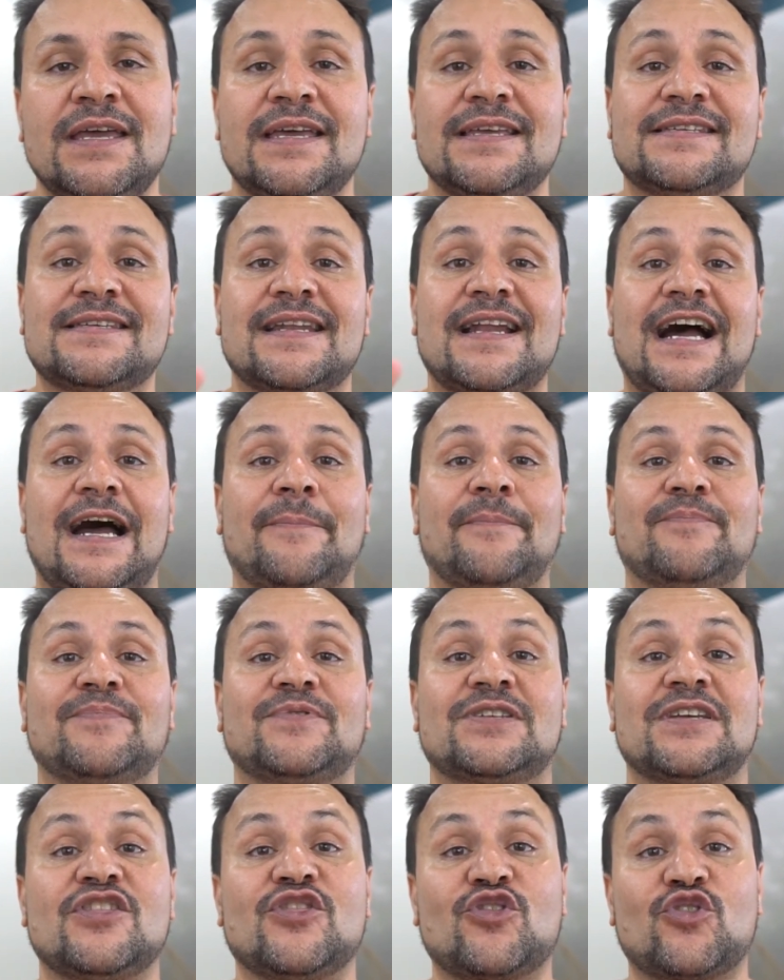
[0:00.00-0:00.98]
Is it
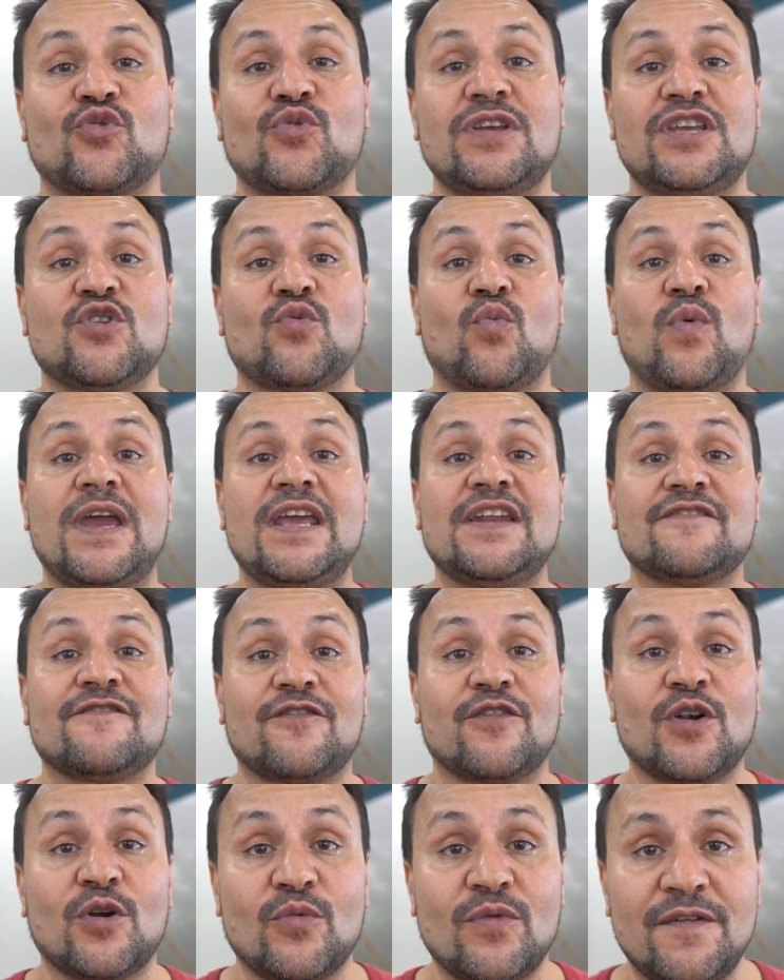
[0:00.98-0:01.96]
option 3, you're waiting
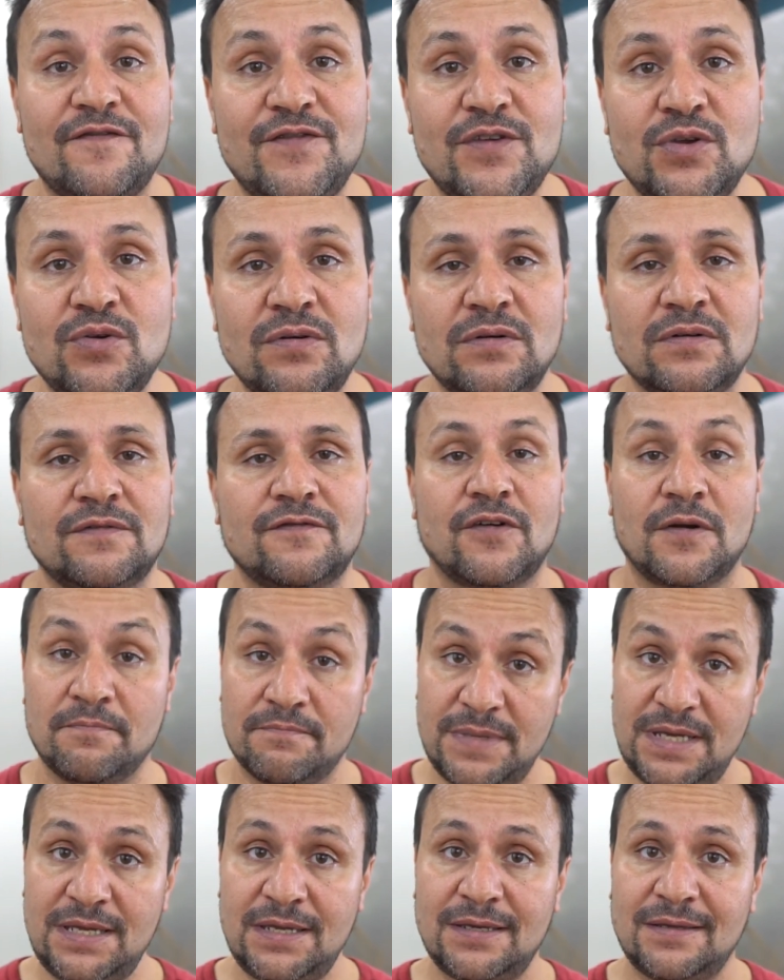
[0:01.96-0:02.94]
for a review
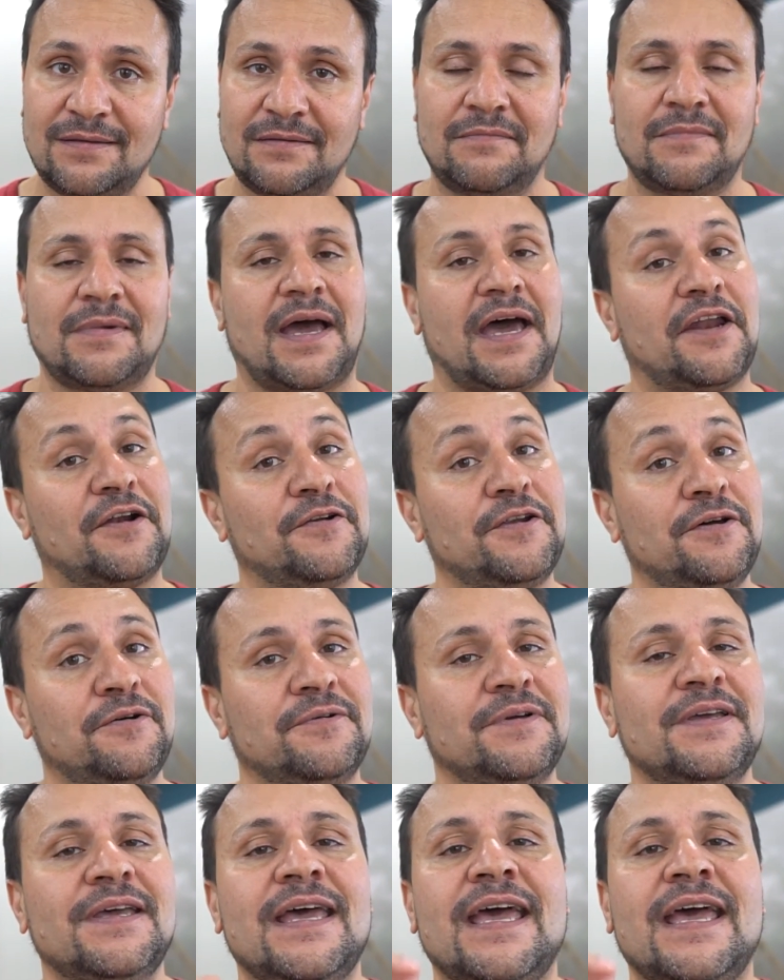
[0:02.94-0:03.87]
from me? I don't know.